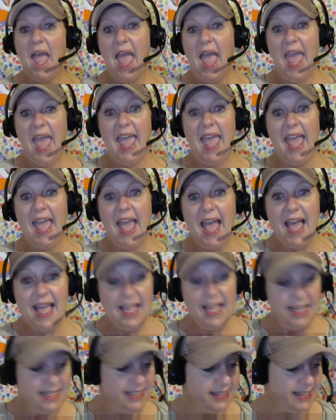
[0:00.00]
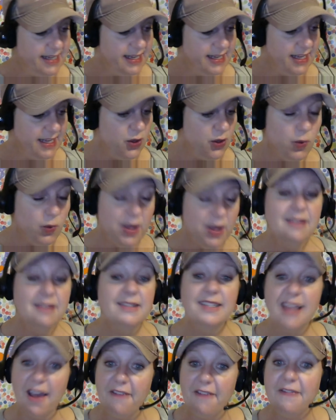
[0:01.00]
And you can
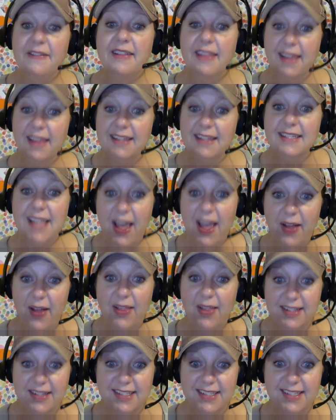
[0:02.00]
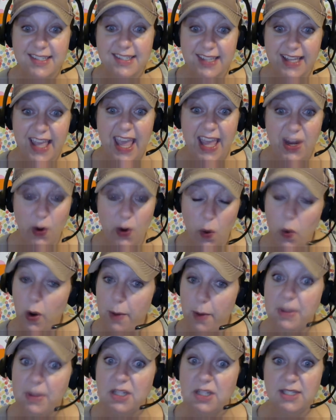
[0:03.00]
definitely tell it's a cicada or a
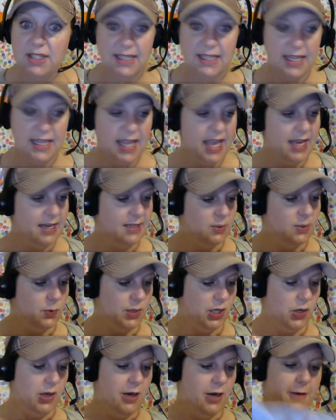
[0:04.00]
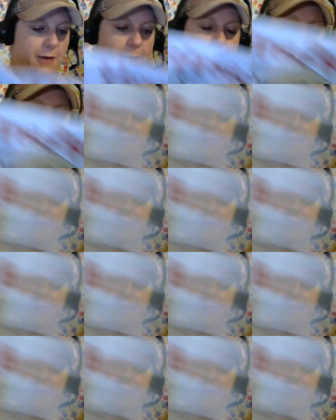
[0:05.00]
bunch of cicadas when you hear them.